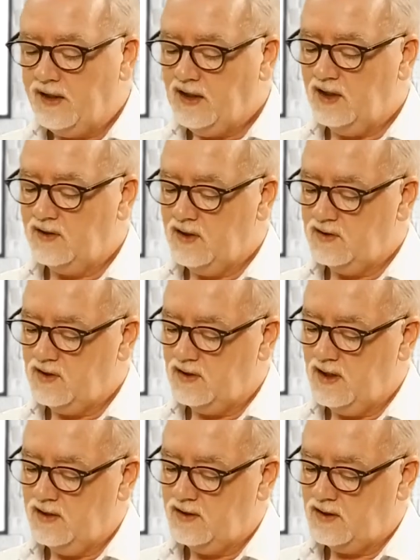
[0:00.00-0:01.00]
But I think there's
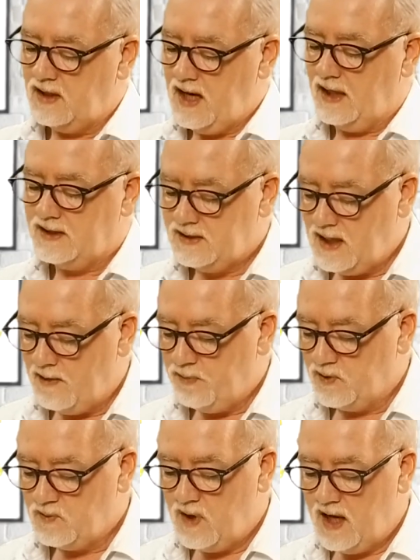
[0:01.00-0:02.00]
a next
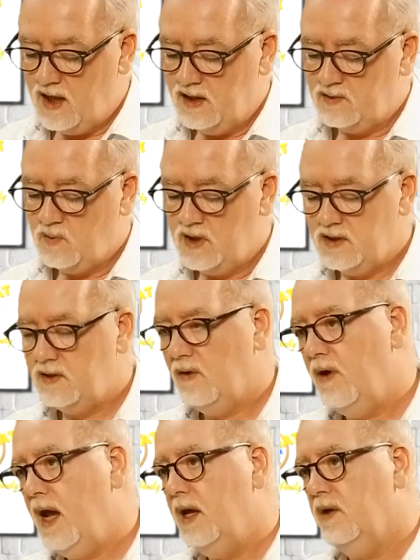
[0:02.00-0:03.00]
step as well. Is once
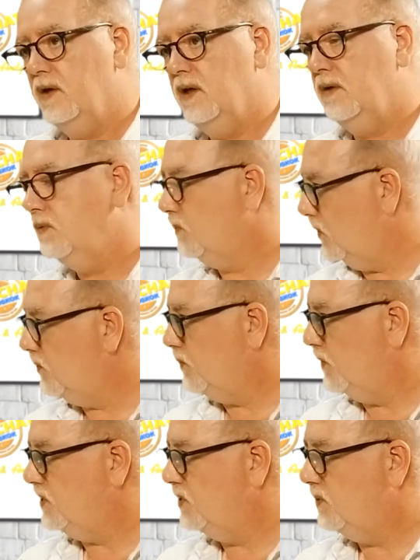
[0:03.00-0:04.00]
they're out,
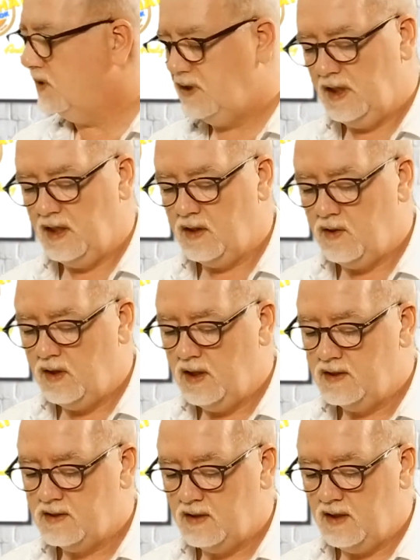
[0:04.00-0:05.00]
which you were saying earlier on,
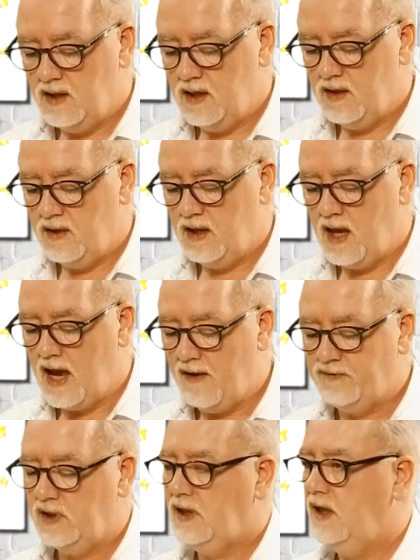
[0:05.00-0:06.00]
is the
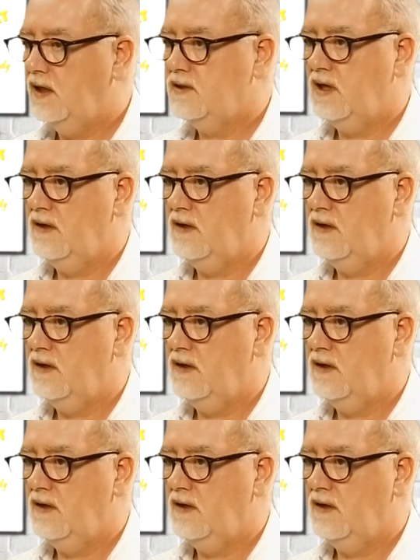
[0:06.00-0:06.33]
aftercare